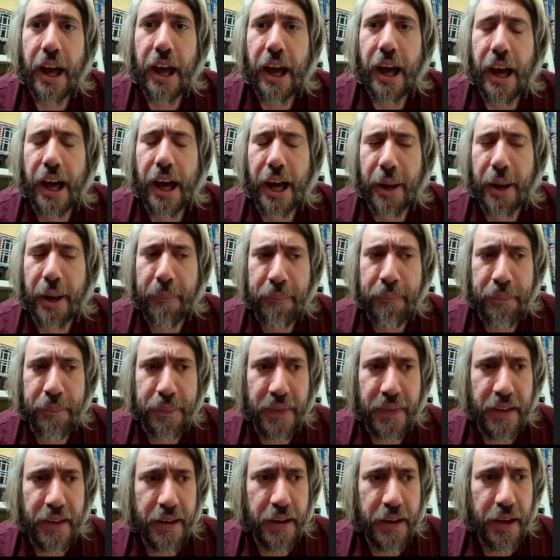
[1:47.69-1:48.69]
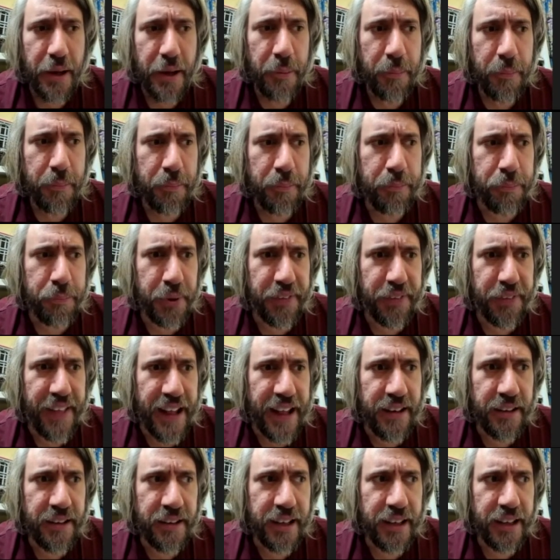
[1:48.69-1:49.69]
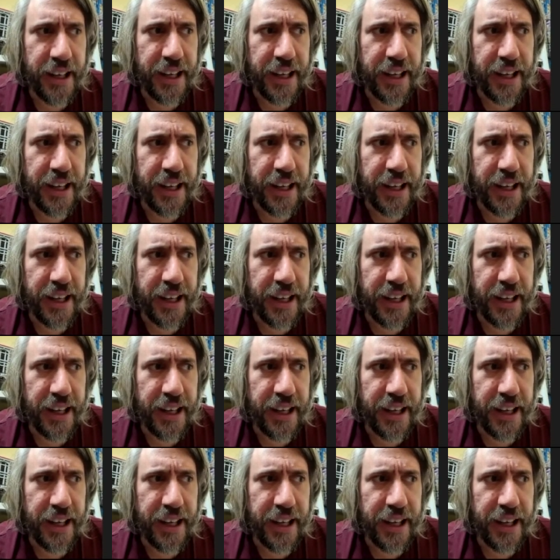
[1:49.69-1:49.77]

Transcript: Um, but then